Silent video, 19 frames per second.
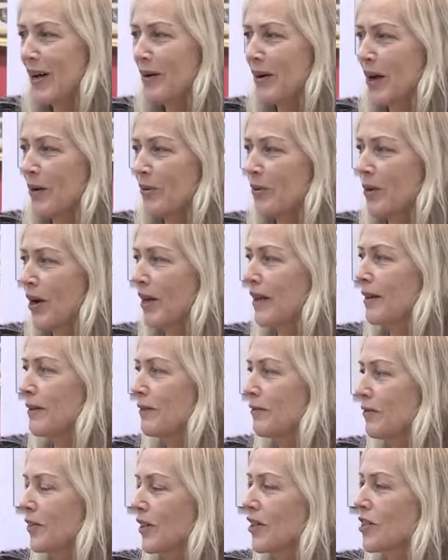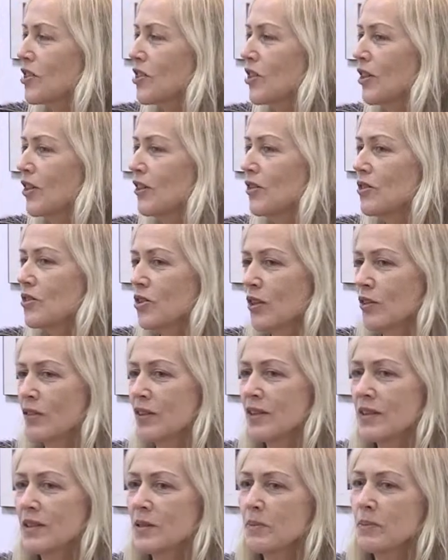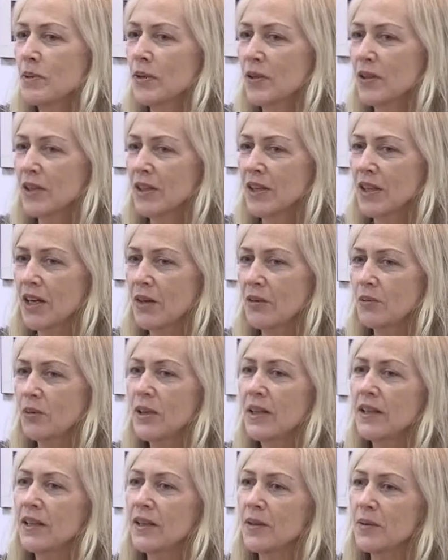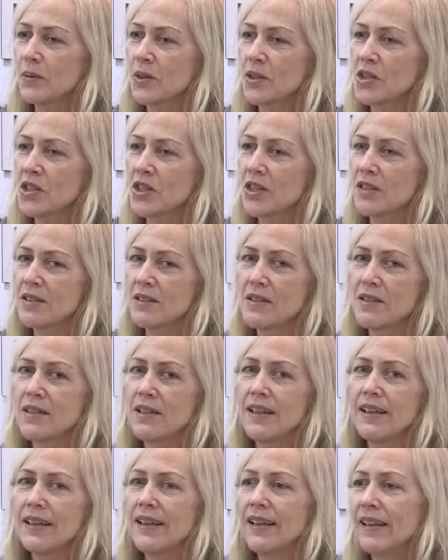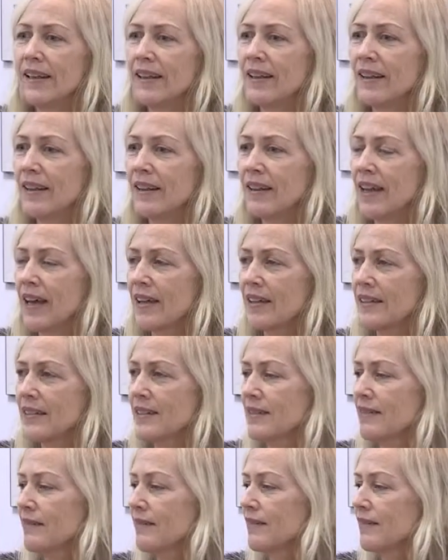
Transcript: I write fiction sort of in the spirit that I read it, which is that